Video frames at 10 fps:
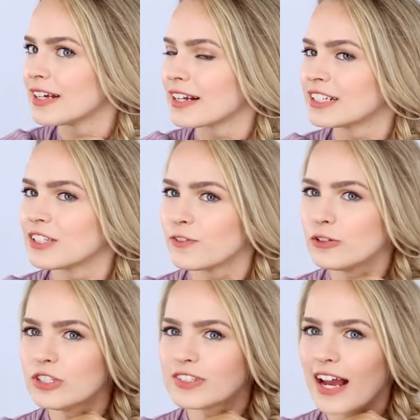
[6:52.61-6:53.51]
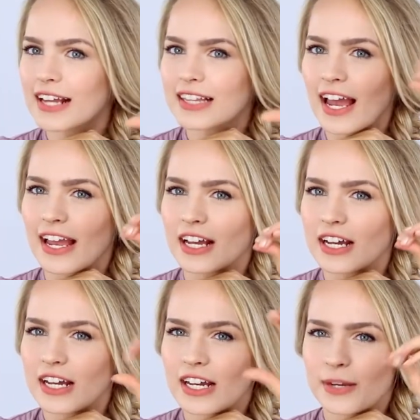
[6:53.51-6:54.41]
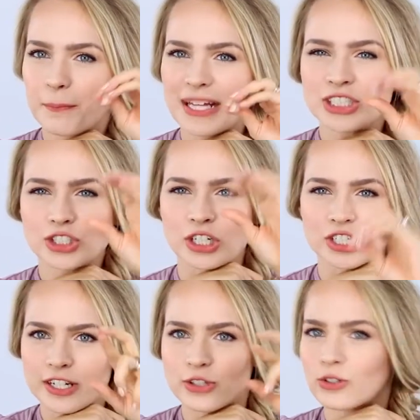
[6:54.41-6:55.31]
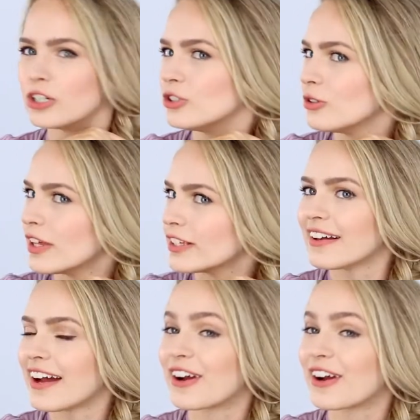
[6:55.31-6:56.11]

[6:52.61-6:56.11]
Because if you just had like pinchers, you could do this.